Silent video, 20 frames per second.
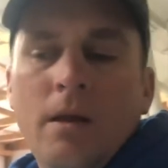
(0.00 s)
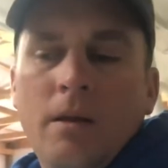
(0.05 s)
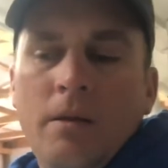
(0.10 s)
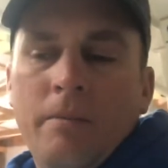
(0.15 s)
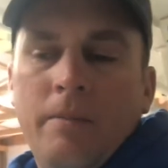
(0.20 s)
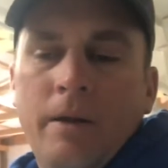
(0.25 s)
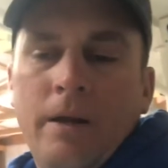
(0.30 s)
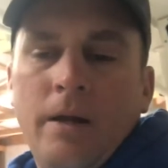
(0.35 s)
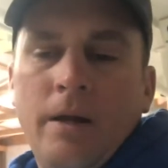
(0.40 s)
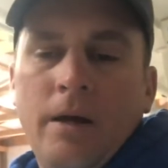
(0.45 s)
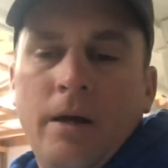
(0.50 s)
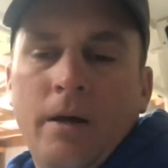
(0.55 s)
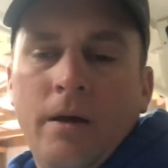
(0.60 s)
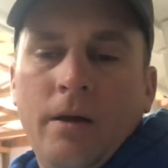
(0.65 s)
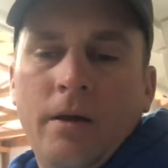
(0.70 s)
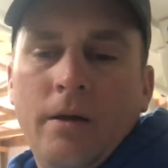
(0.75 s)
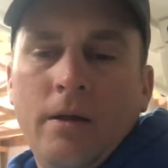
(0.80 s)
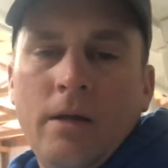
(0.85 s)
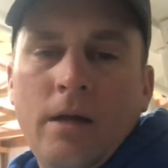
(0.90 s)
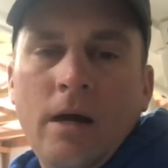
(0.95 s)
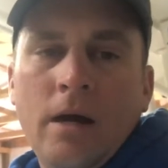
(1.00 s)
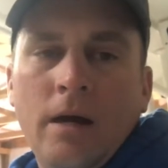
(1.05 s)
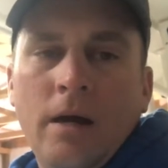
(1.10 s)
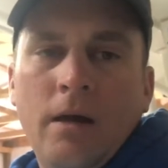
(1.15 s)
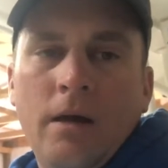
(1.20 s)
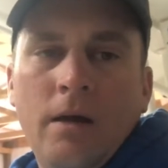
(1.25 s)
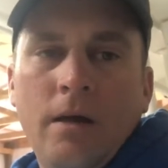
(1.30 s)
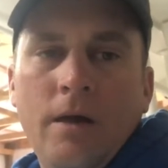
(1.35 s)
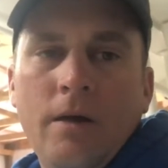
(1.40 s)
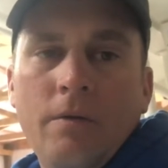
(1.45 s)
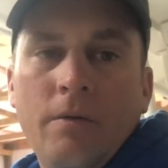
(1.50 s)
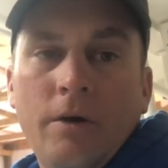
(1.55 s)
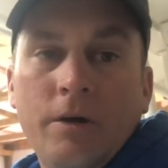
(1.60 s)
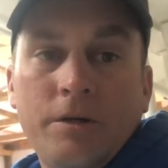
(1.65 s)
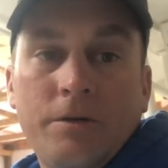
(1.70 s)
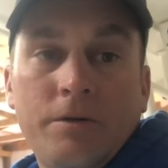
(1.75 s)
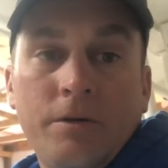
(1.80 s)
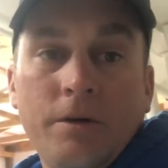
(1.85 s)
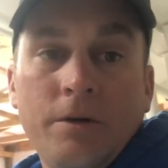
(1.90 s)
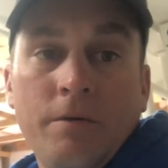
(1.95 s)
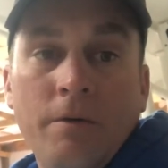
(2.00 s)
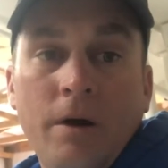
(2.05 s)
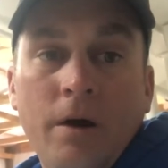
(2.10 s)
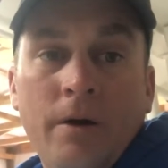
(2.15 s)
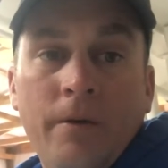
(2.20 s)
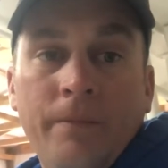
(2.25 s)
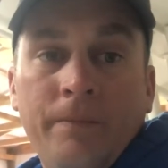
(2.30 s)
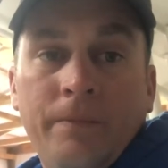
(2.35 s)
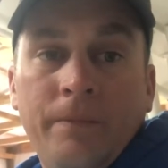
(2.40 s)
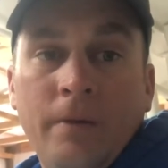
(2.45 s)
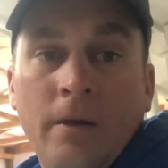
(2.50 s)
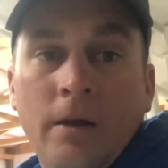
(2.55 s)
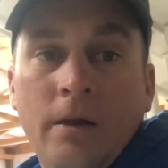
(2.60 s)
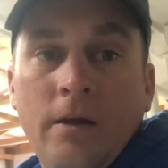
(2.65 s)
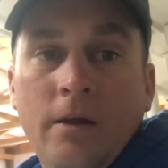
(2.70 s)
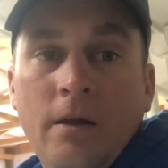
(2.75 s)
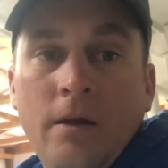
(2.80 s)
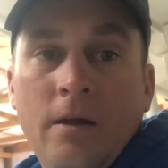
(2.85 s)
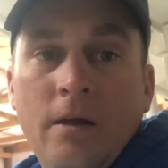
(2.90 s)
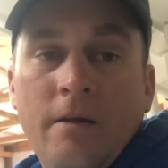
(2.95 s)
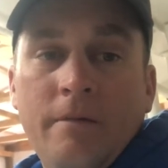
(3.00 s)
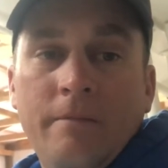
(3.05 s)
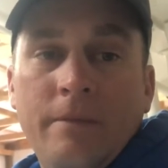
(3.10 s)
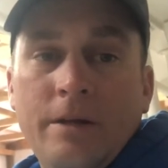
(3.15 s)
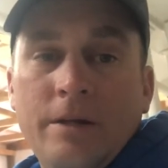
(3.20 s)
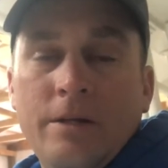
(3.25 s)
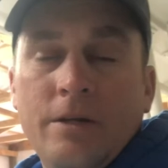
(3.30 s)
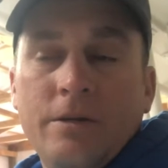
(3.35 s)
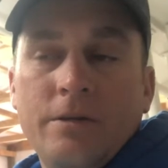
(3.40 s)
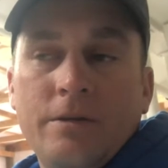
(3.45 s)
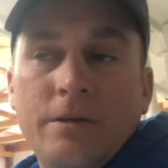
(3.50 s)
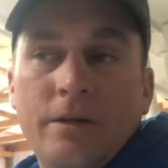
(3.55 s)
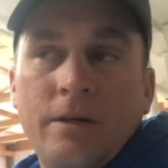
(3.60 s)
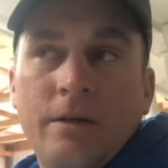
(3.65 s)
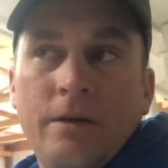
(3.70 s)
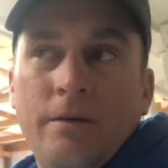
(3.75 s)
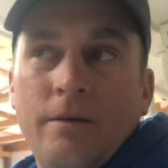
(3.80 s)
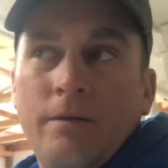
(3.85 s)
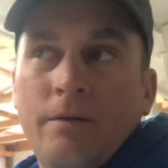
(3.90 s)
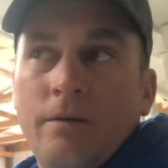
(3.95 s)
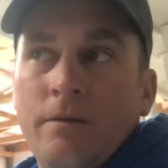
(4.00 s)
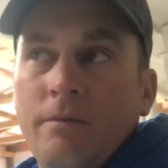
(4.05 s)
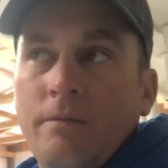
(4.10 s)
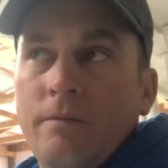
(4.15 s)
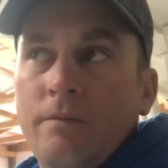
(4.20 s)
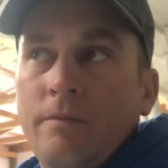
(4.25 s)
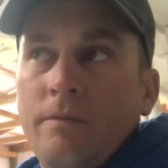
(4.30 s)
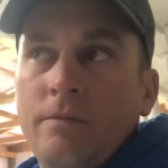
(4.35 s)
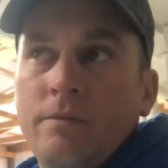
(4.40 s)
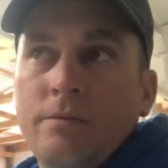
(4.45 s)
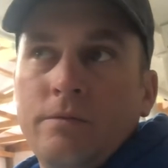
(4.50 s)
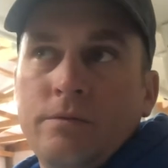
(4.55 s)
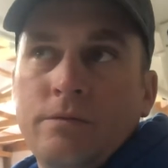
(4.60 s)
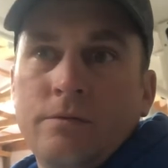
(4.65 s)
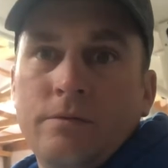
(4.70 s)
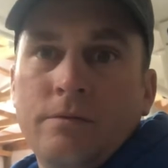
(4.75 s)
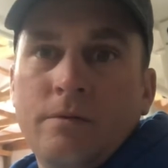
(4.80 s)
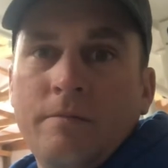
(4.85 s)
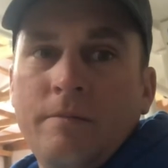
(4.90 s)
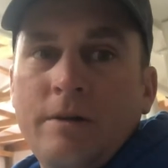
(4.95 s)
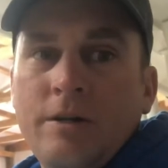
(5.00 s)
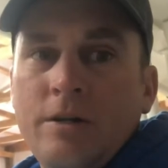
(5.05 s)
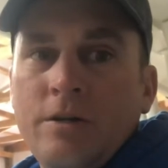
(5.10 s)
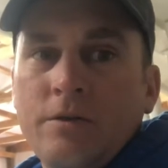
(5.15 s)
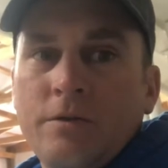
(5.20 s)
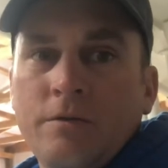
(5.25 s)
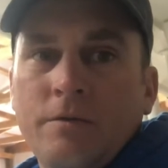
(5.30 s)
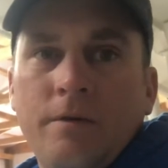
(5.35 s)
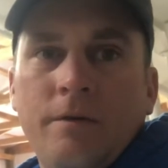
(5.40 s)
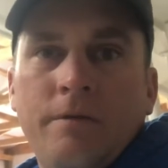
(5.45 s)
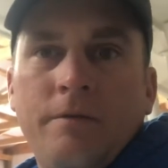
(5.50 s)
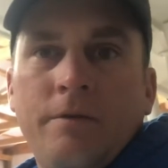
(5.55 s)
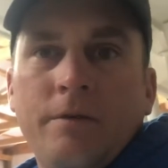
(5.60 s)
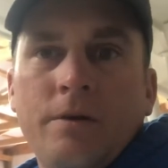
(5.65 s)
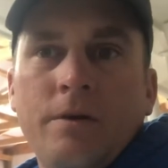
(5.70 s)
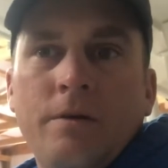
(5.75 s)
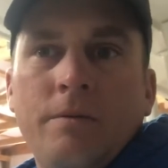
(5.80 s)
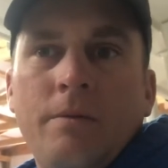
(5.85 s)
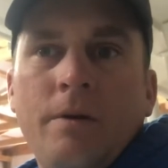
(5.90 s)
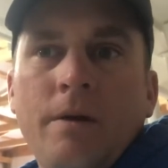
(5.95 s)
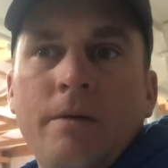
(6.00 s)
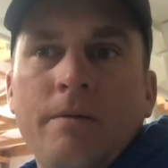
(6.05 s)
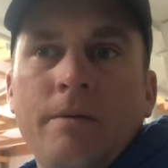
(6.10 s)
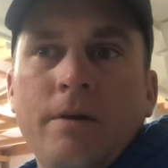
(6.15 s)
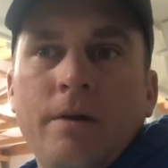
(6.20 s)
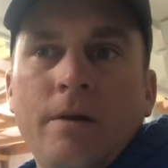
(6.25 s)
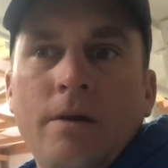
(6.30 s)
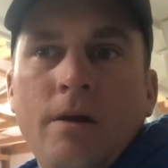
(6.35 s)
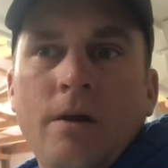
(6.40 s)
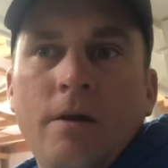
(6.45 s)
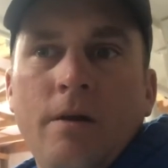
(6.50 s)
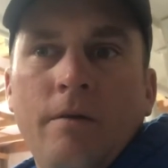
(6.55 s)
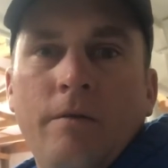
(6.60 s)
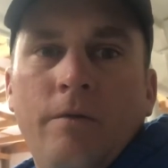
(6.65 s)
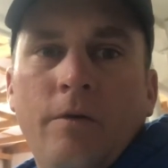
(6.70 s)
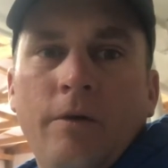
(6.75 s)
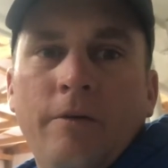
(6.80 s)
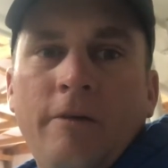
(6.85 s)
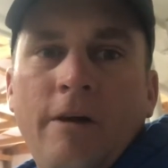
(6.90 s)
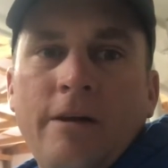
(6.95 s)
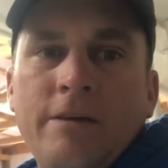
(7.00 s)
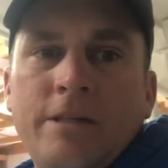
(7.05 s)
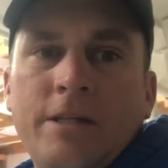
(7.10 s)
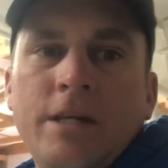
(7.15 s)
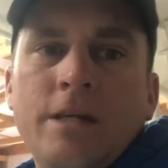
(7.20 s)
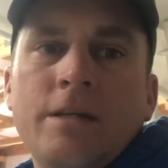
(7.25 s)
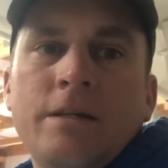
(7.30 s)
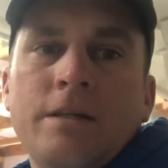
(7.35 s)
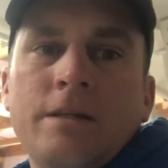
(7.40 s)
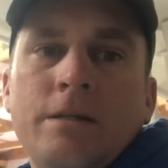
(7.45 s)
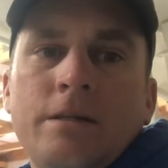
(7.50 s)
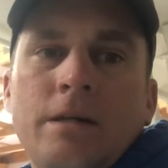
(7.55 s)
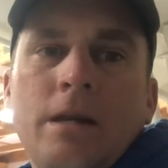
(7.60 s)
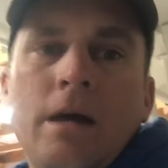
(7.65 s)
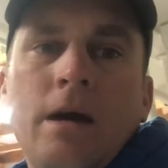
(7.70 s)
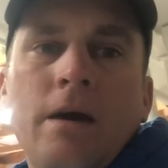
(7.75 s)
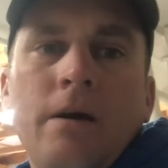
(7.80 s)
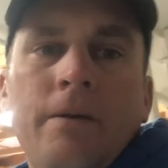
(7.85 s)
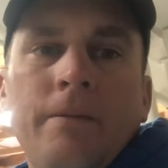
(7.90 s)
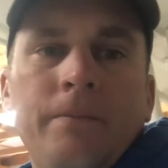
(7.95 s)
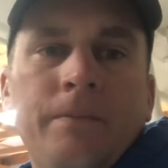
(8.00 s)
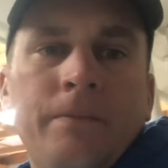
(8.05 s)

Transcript: But uh, yeah, it works really well. Been using it, ooh, I've been using one for probably four or five seasons now,